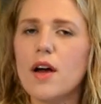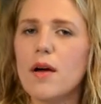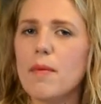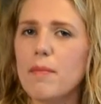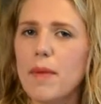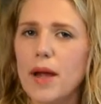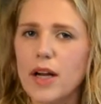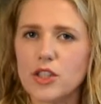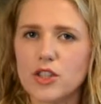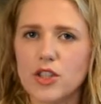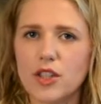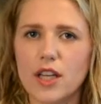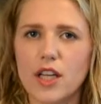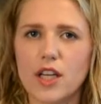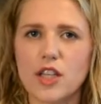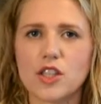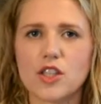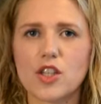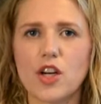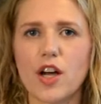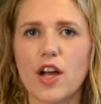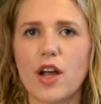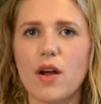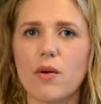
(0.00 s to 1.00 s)
Make sure that
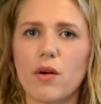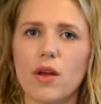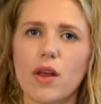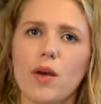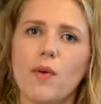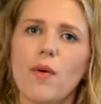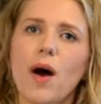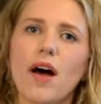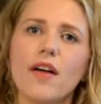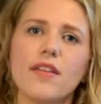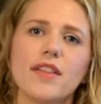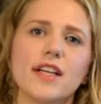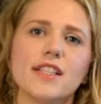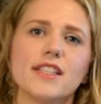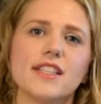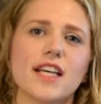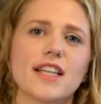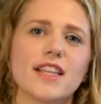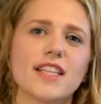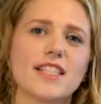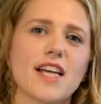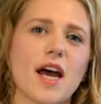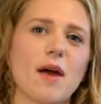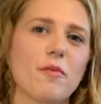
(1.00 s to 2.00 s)
cooking really well and then
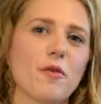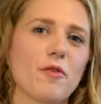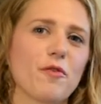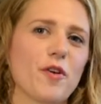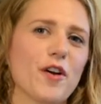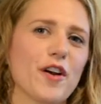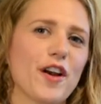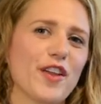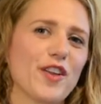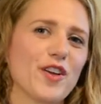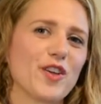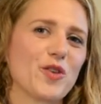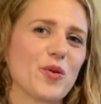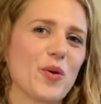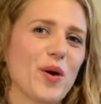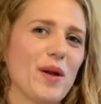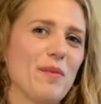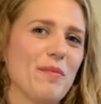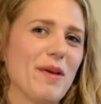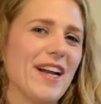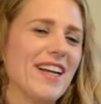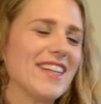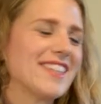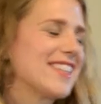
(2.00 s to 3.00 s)
set the timer for another 20
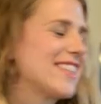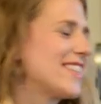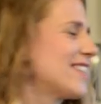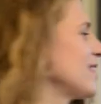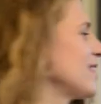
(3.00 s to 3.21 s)
minutes.